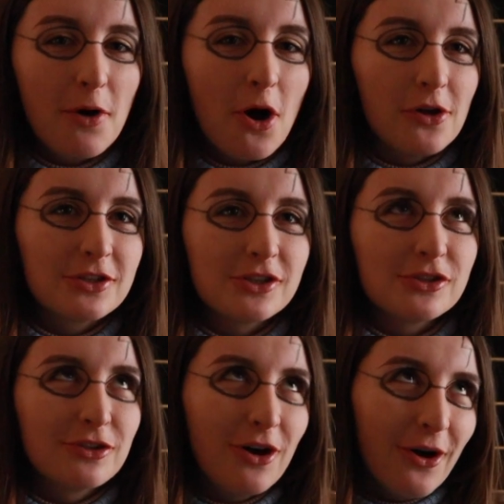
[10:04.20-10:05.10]
boss,
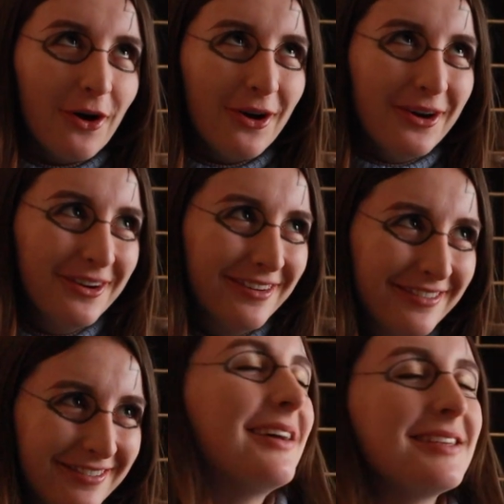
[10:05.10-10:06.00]
so I
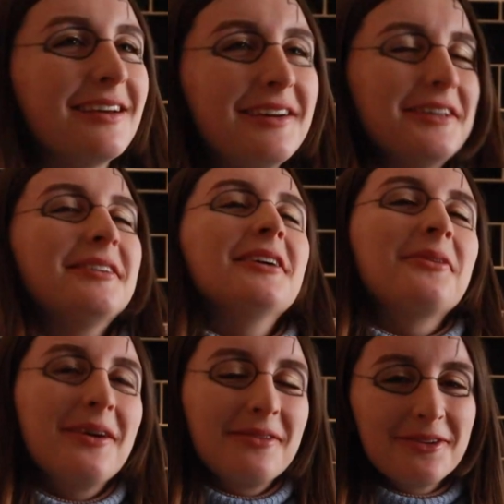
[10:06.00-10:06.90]
was like, oh
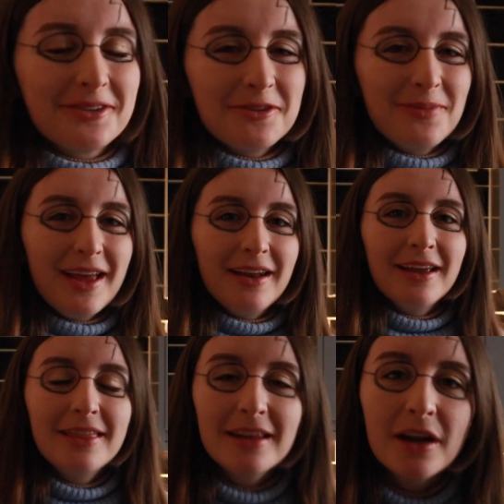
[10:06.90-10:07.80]
well, not too bad.
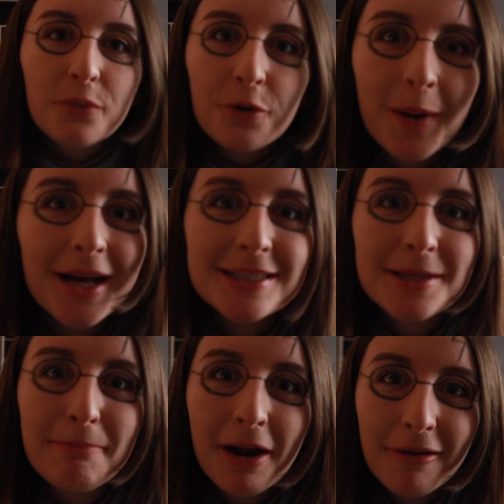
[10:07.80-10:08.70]
And then I walked past
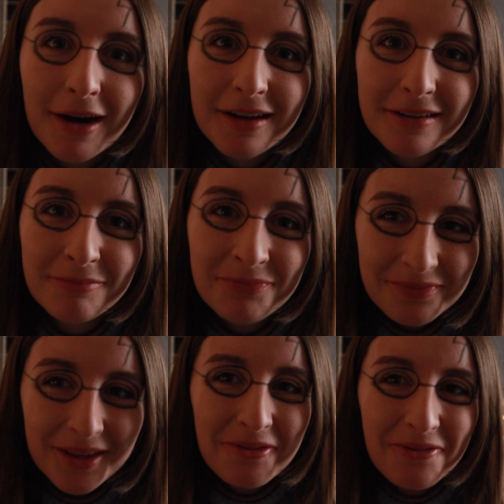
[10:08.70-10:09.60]
a mirror
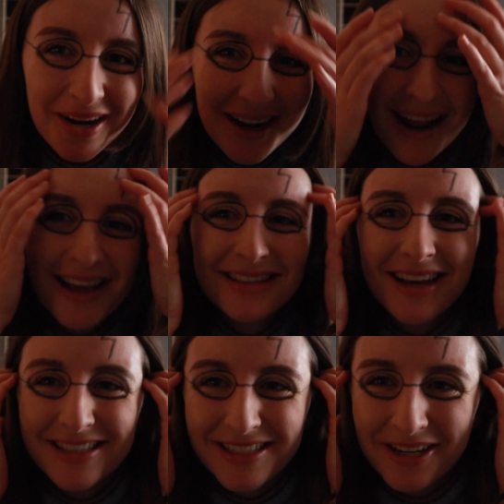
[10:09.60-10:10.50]
and realised
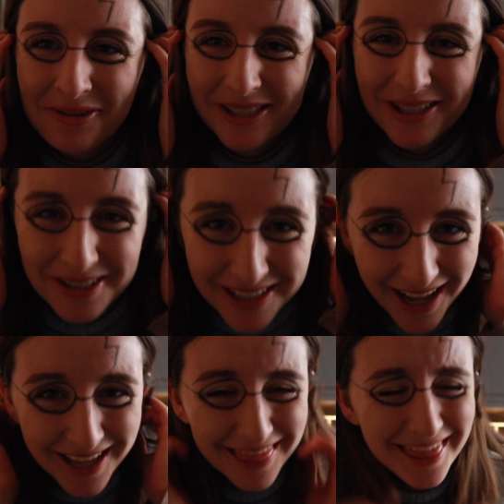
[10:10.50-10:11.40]
I still look
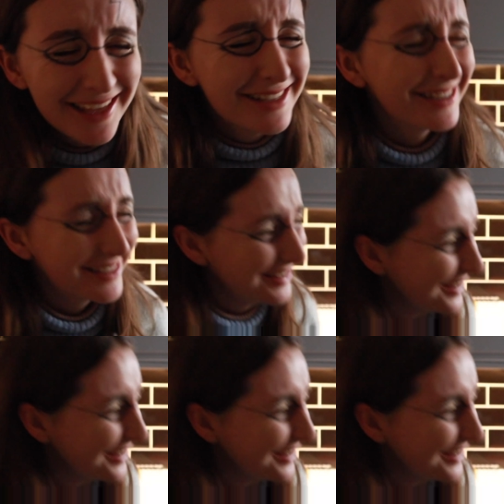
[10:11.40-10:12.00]
like this.